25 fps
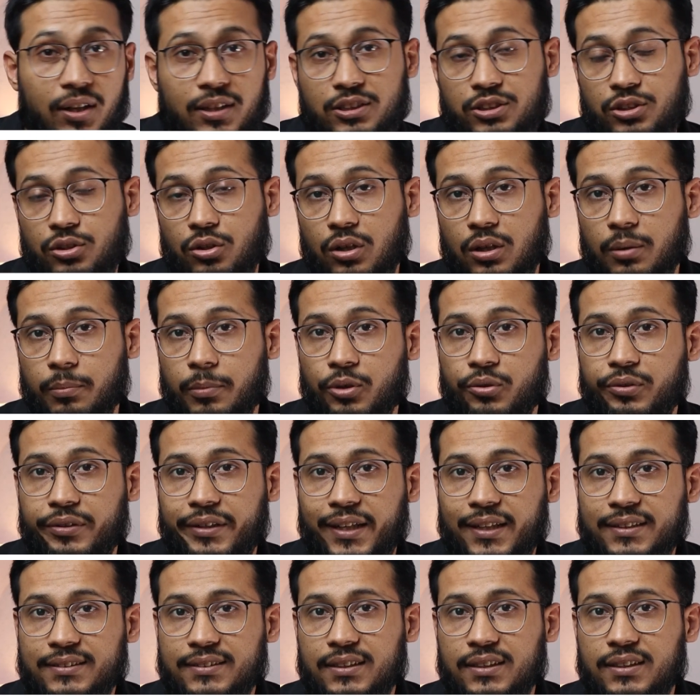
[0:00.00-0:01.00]
let's talk about
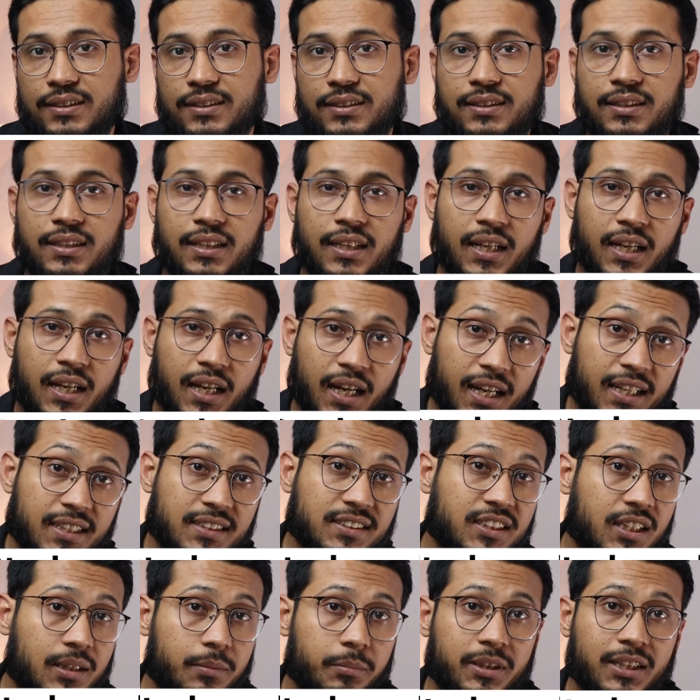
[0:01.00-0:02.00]
taxes.
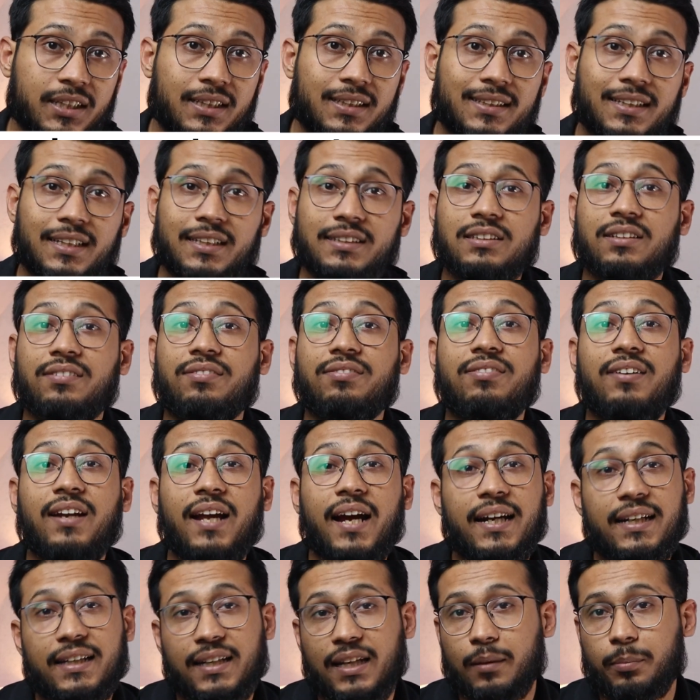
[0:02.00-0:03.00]
In Germany, there is a
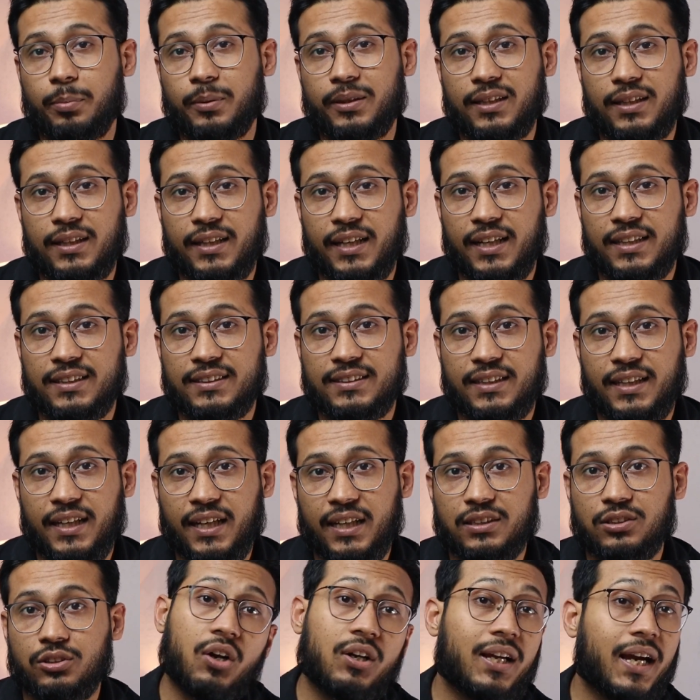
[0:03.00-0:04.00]
flat capital gains
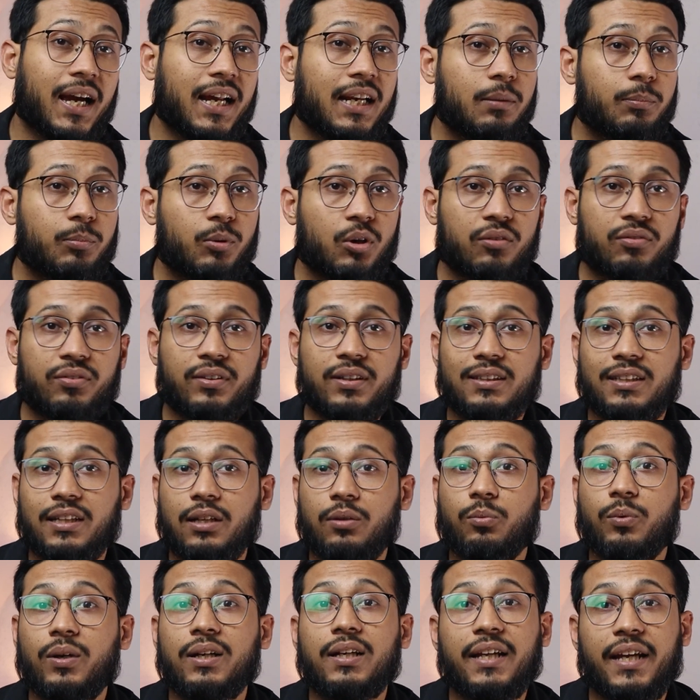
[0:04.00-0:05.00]
tax on any profit
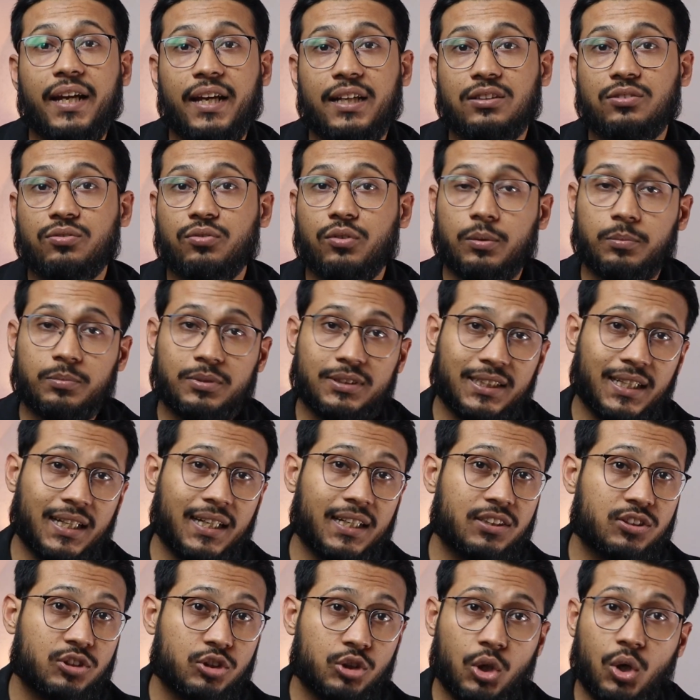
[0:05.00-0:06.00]
that one gains from
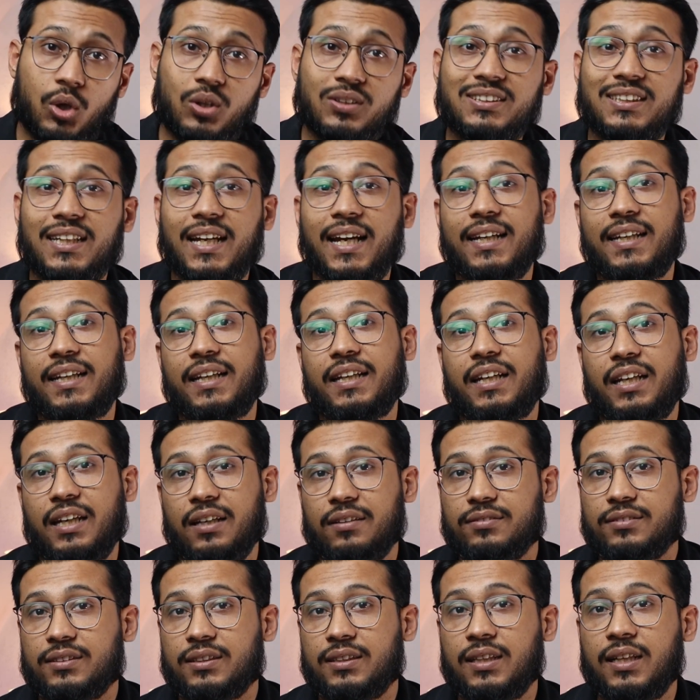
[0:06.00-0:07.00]
selling stocks and
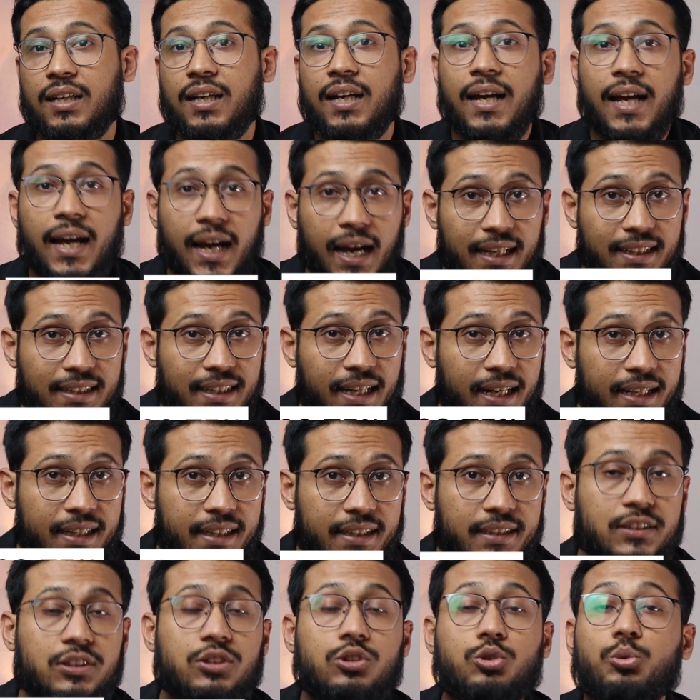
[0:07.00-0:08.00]
ETFs, and that
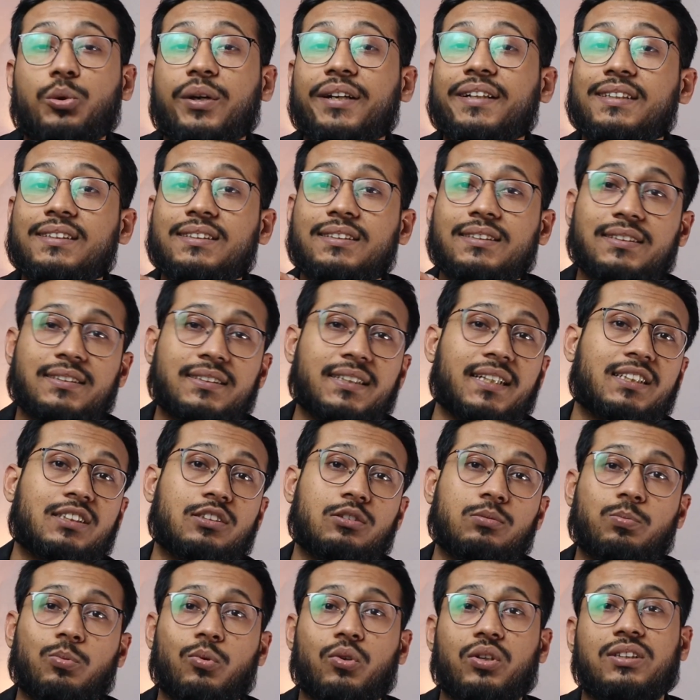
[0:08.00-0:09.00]
is
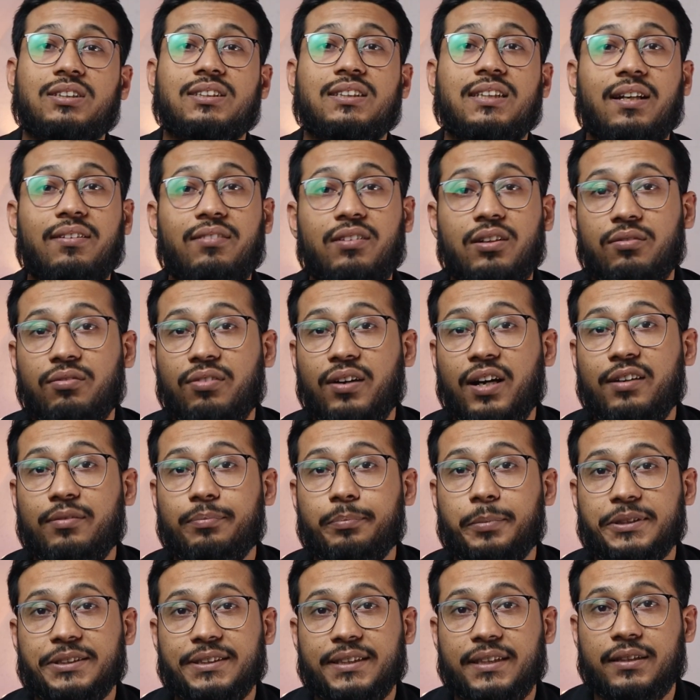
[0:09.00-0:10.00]

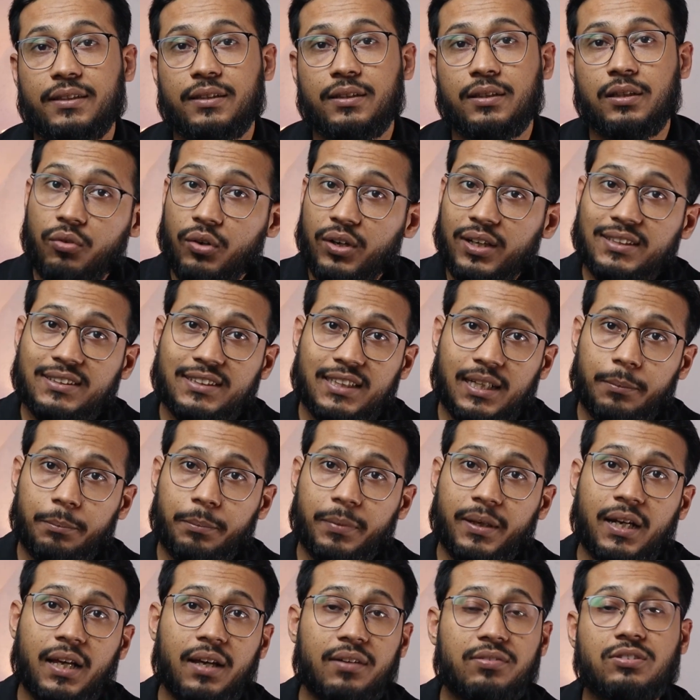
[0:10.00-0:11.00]
26.75%. For
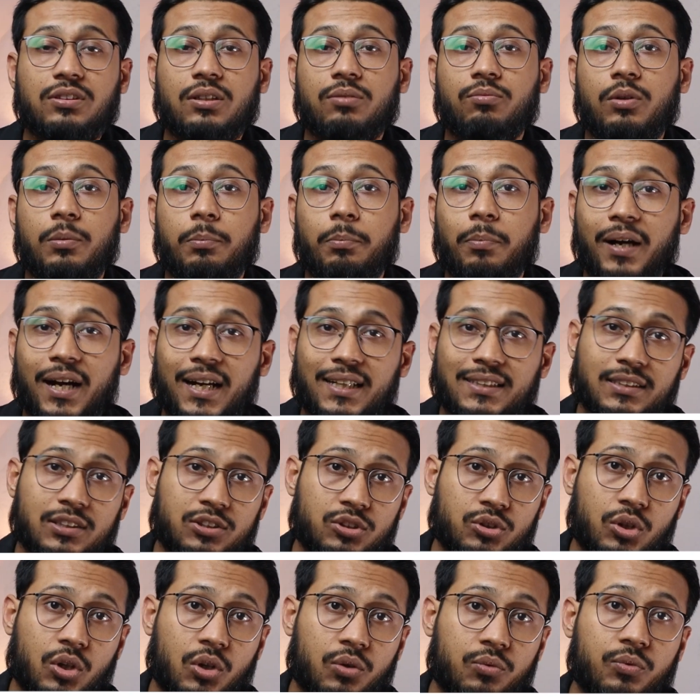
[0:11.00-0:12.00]
example, if someone buys a
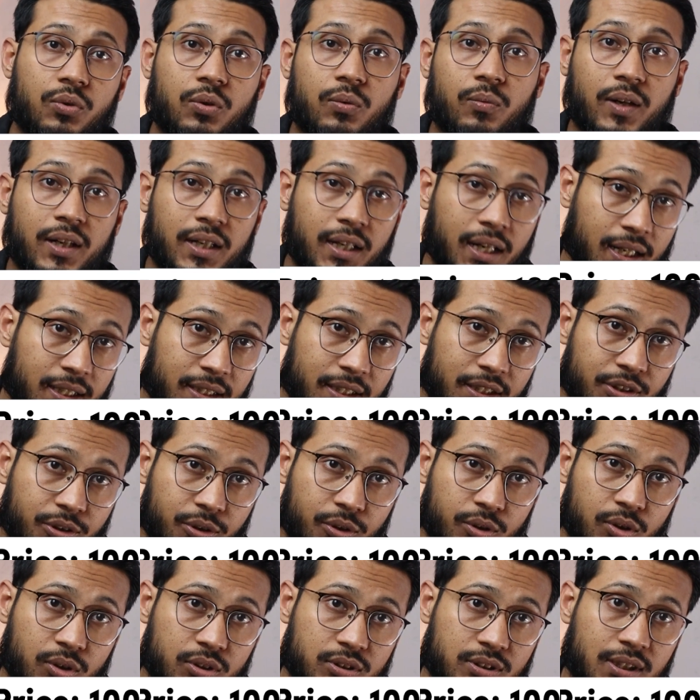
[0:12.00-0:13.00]
stock for 100
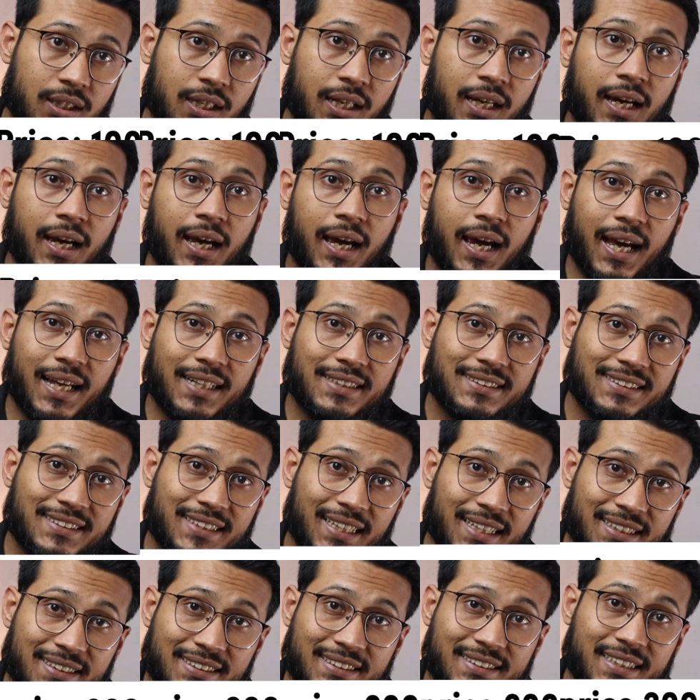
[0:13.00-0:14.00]
euros and
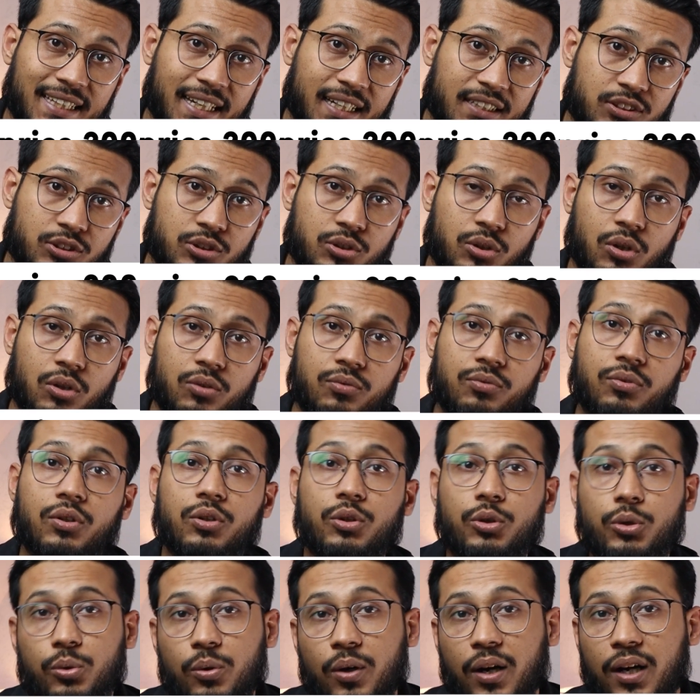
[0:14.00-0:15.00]
sells that stock for
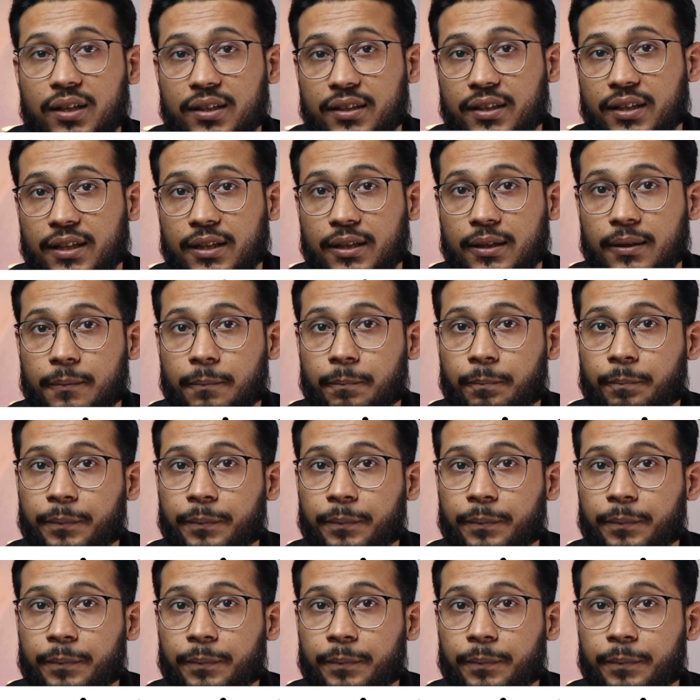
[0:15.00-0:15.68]
200,